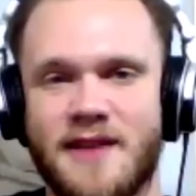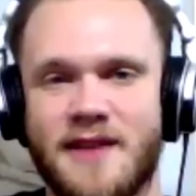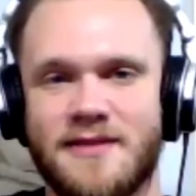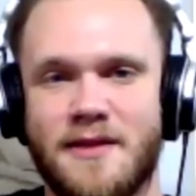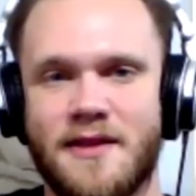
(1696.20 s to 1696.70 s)

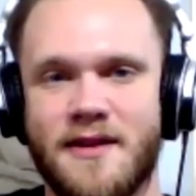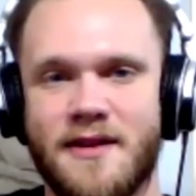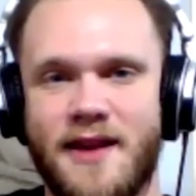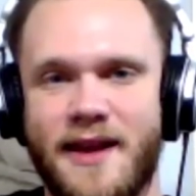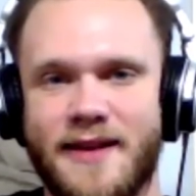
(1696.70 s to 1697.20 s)
in
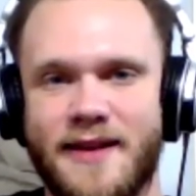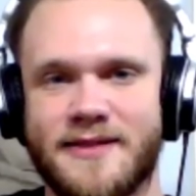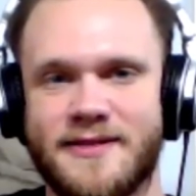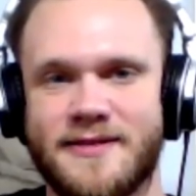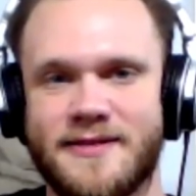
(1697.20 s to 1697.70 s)
30
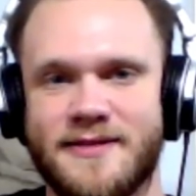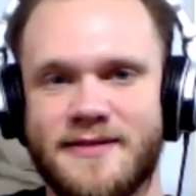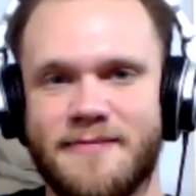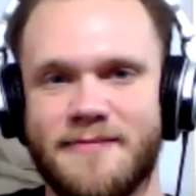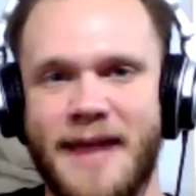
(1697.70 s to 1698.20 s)
days.
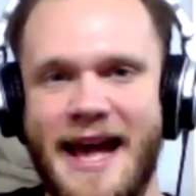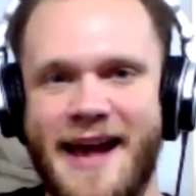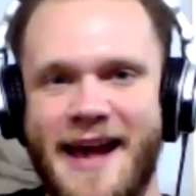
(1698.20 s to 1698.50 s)
Bye.